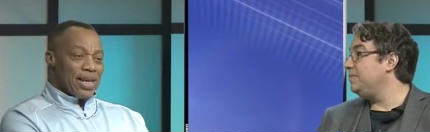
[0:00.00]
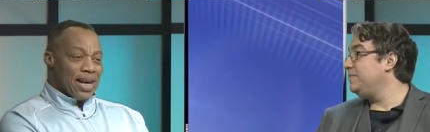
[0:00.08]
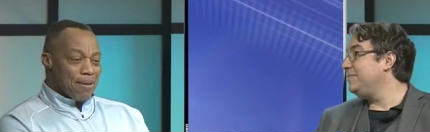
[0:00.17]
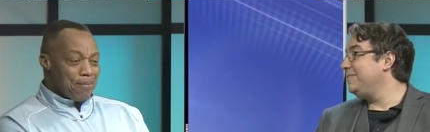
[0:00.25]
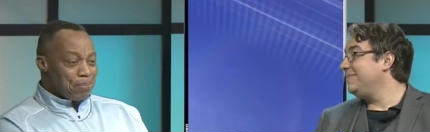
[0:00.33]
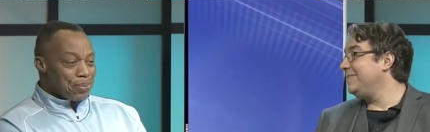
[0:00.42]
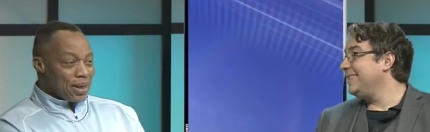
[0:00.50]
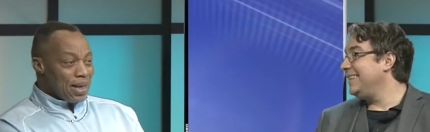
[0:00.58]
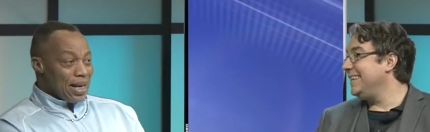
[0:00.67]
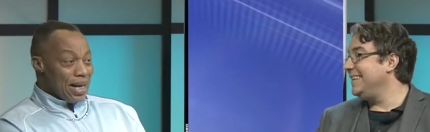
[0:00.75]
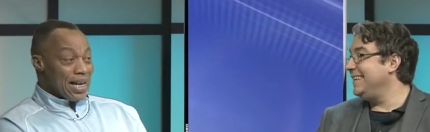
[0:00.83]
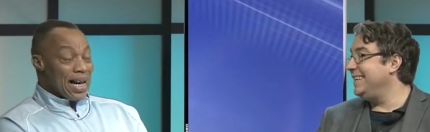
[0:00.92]
Speaker 1: that.
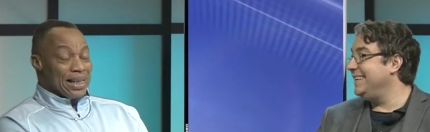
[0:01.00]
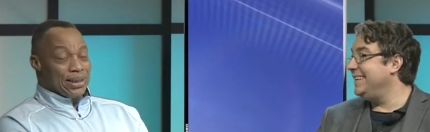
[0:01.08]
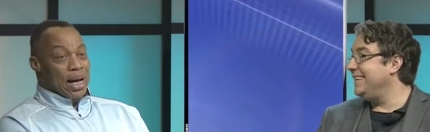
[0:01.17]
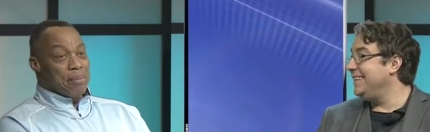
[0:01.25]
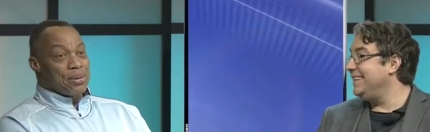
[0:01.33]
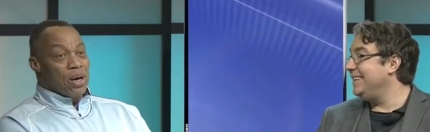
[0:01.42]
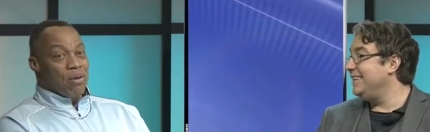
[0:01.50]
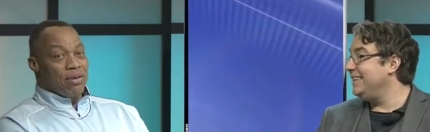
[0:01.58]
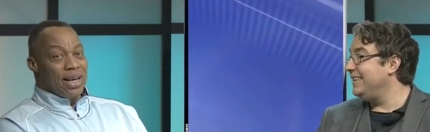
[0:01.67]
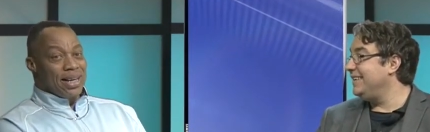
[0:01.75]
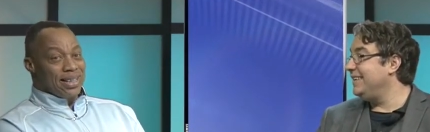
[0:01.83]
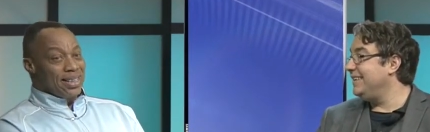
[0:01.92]
And I jumped over
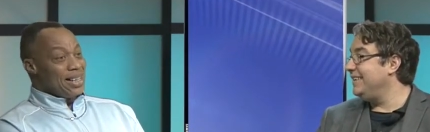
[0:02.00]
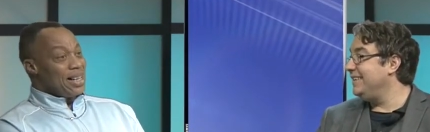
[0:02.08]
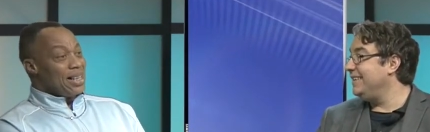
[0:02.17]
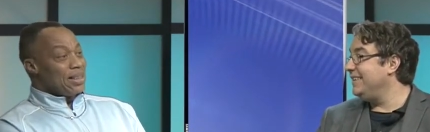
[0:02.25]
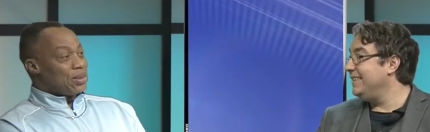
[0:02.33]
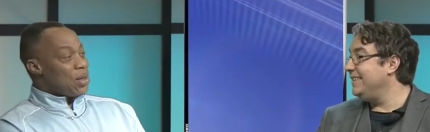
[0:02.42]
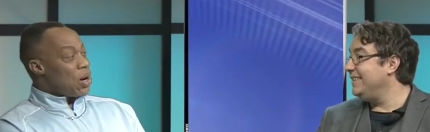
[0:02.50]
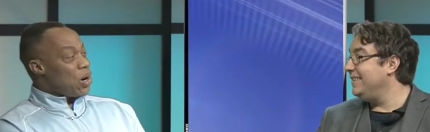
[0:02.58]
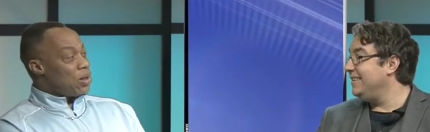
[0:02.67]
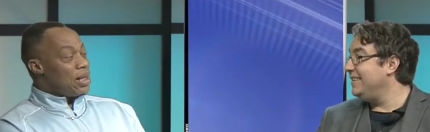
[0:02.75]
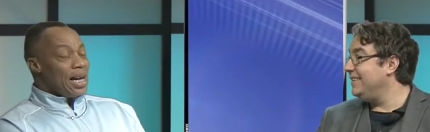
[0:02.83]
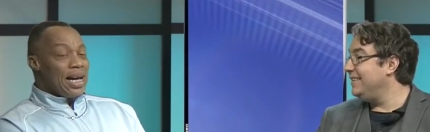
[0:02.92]
that, the
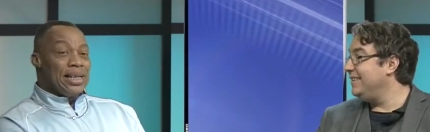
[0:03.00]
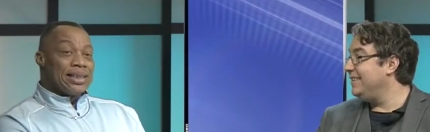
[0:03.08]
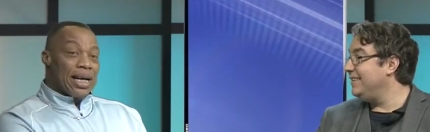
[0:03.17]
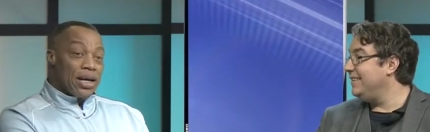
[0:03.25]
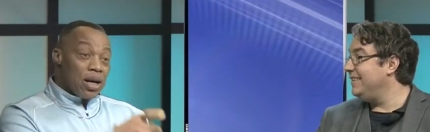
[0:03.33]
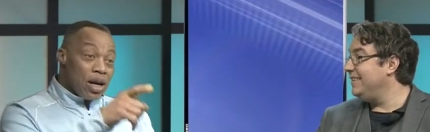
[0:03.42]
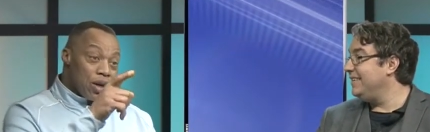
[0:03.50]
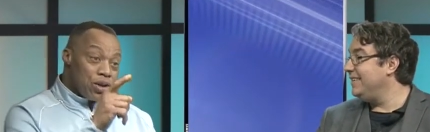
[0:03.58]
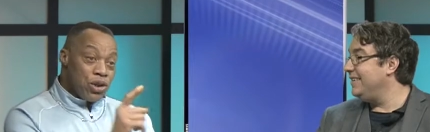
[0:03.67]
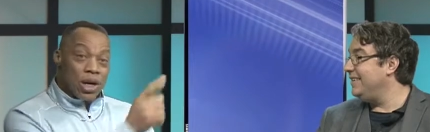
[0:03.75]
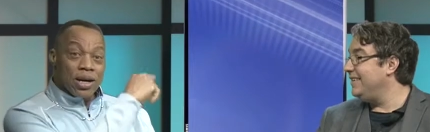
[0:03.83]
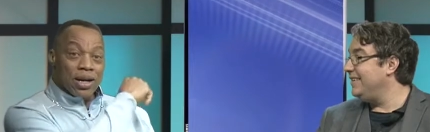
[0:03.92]
hurdle. And he said,
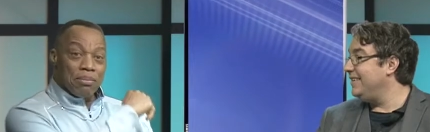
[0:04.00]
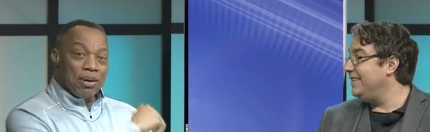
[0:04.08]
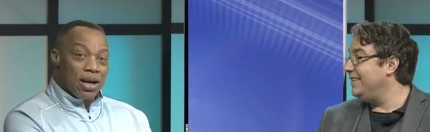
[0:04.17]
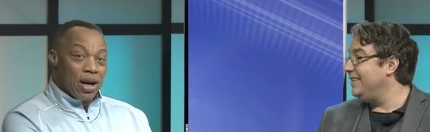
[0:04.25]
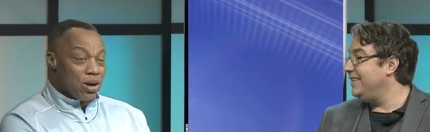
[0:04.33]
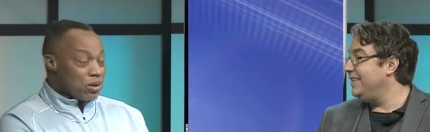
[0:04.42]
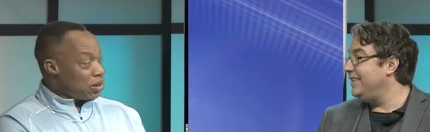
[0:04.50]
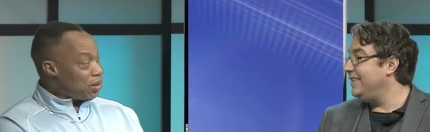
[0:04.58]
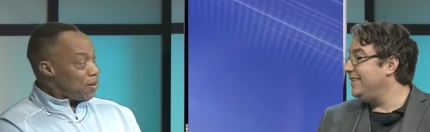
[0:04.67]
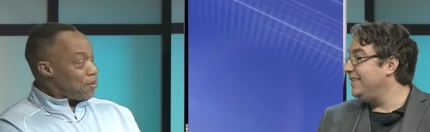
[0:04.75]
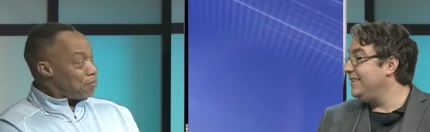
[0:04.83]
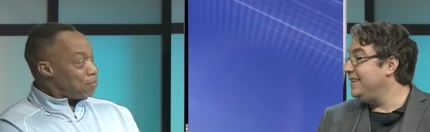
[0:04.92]
You're going to be a
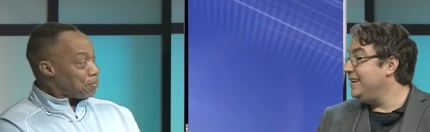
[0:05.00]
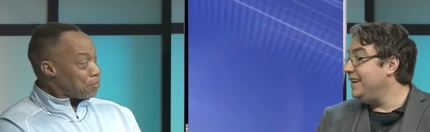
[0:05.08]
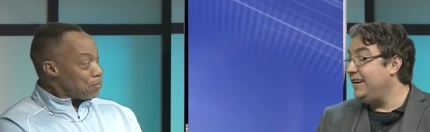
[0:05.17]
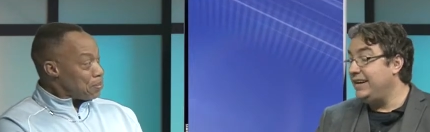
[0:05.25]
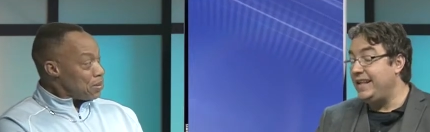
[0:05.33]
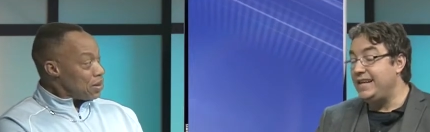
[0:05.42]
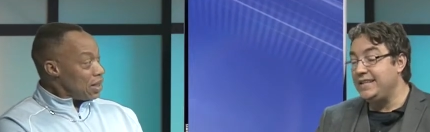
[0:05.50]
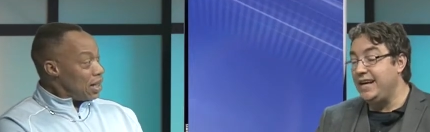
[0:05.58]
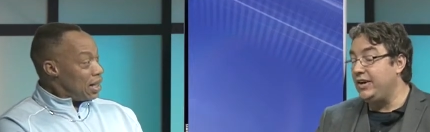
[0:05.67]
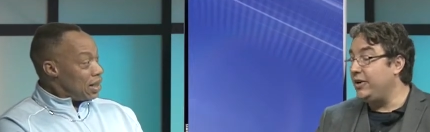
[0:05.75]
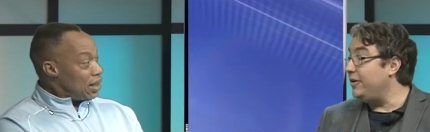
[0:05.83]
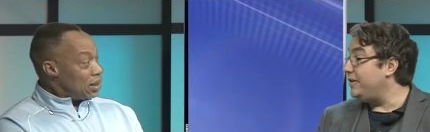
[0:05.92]
hurdler. That's got
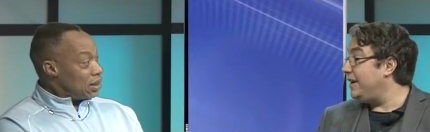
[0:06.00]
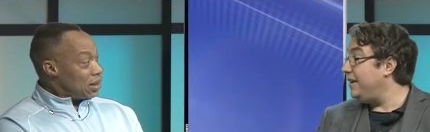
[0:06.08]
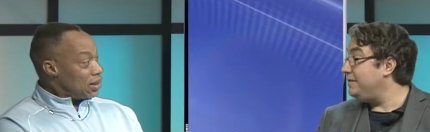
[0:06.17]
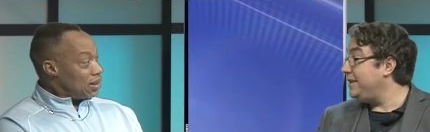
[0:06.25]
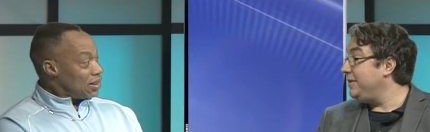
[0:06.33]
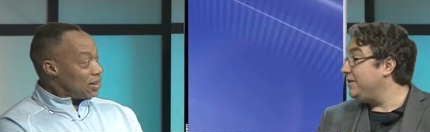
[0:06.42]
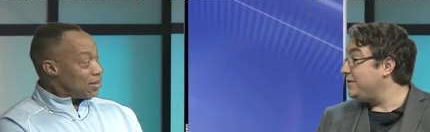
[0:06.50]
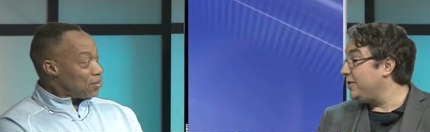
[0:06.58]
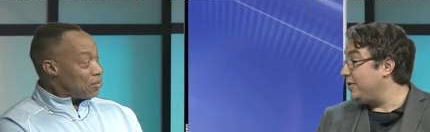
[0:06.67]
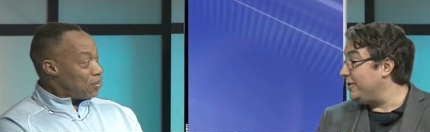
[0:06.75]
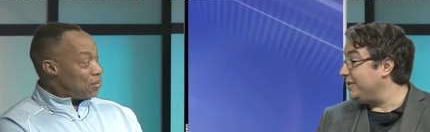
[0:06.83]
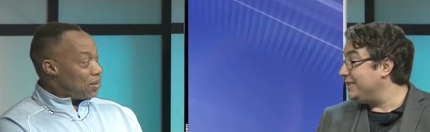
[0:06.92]
Speaker 2: to hurt. I've seen those
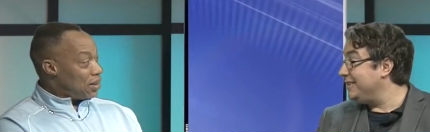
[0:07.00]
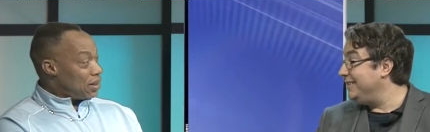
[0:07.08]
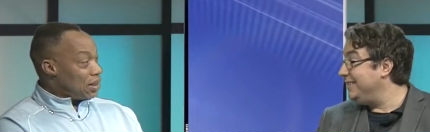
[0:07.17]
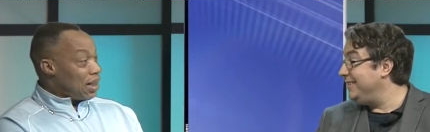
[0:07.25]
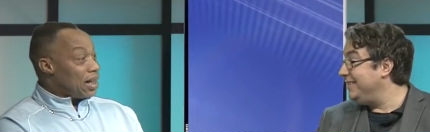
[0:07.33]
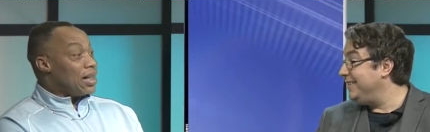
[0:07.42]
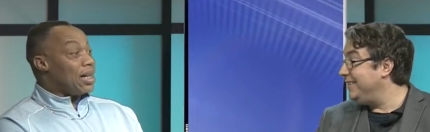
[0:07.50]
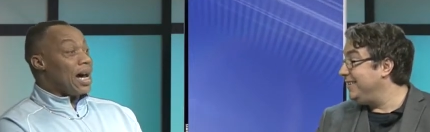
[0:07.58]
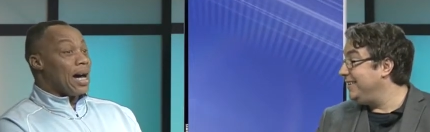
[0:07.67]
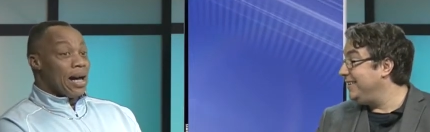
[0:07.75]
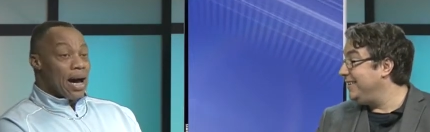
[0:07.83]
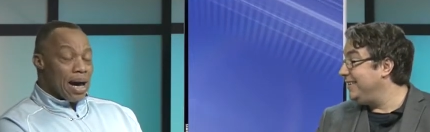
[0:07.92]
hurdles.
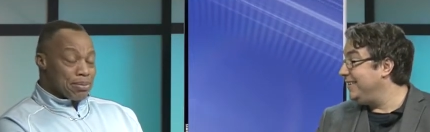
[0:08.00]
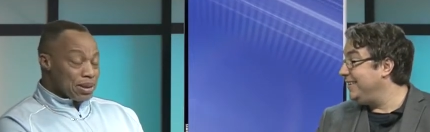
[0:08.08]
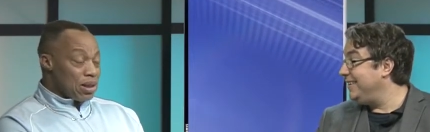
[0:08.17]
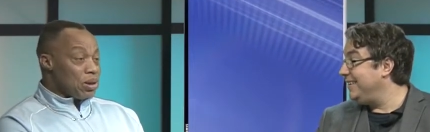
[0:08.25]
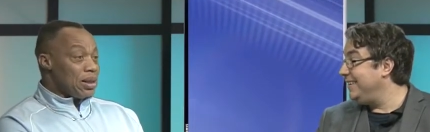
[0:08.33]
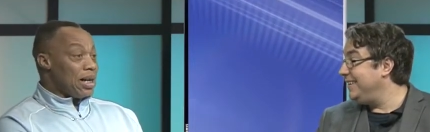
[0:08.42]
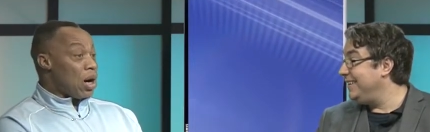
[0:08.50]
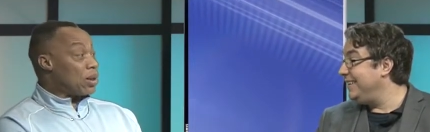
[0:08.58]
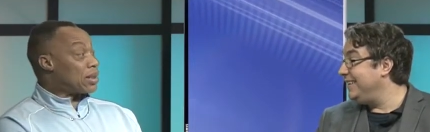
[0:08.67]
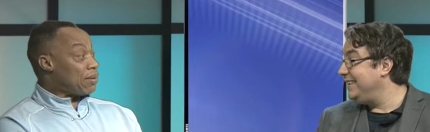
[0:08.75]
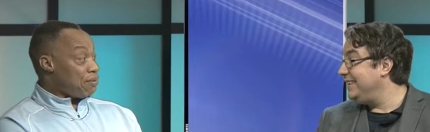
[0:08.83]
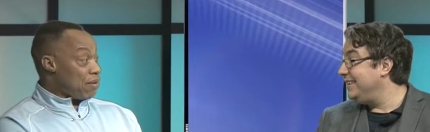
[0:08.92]
Speaker 1: Yeah, absolutely. It
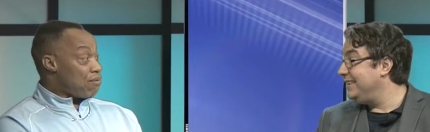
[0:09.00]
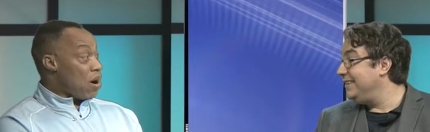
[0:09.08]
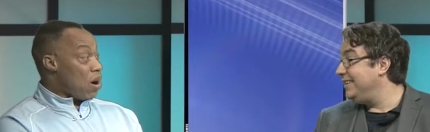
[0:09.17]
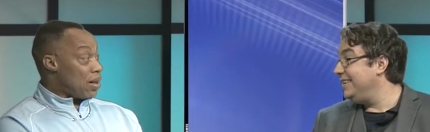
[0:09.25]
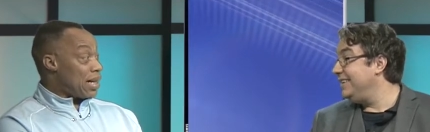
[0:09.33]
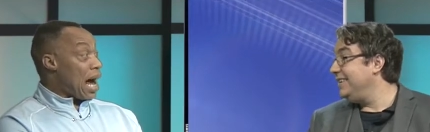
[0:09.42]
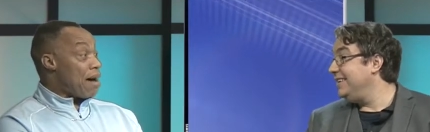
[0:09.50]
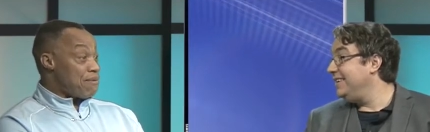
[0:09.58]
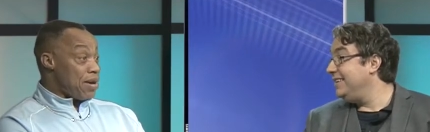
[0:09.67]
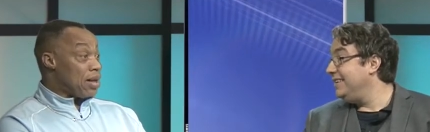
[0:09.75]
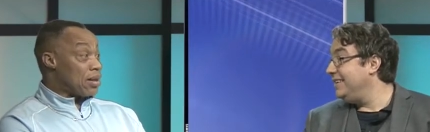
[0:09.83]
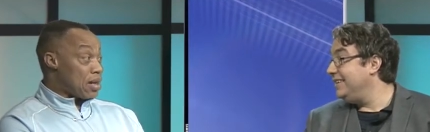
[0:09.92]
hurts if you fall. And I
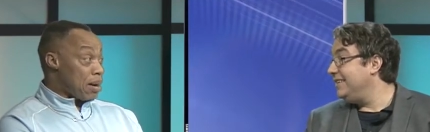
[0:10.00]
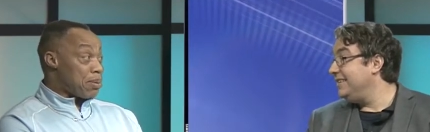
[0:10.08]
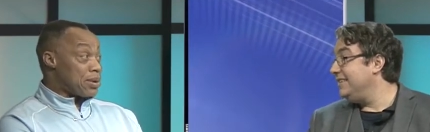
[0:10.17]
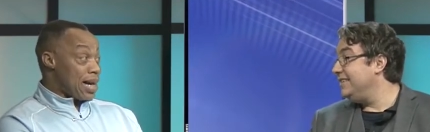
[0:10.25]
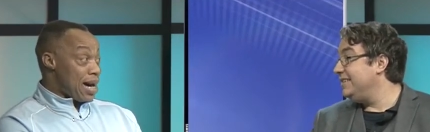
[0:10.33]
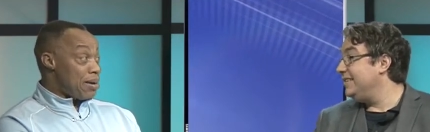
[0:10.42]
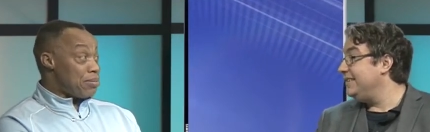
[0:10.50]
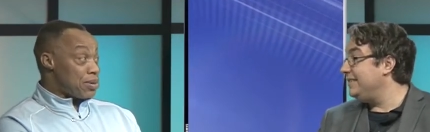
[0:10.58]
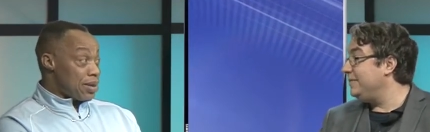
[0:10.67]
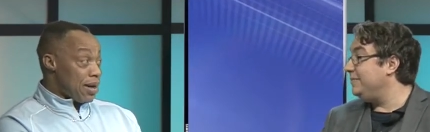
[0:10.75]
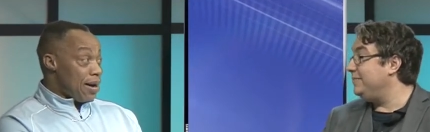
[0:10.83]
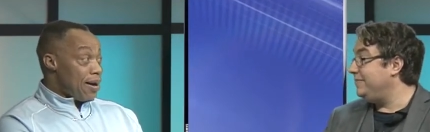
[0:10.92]
fell a couple times.
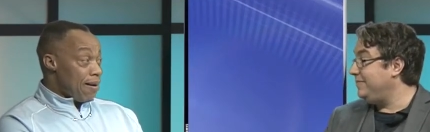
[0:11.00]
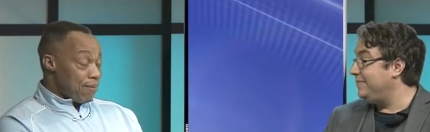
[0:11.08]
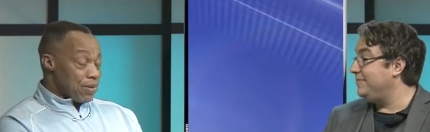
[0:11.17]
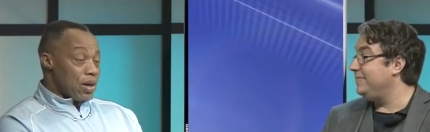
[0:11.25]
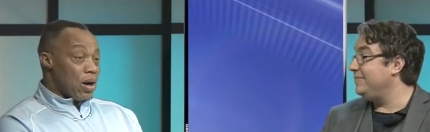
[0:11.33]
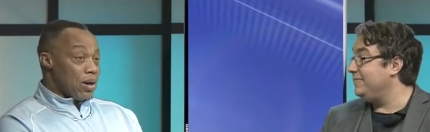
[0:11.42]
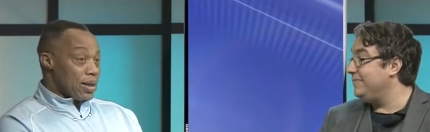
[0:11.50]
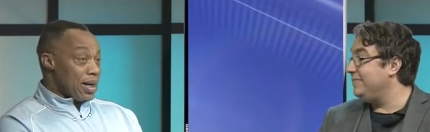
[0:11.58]
Mm-hmm. Oh,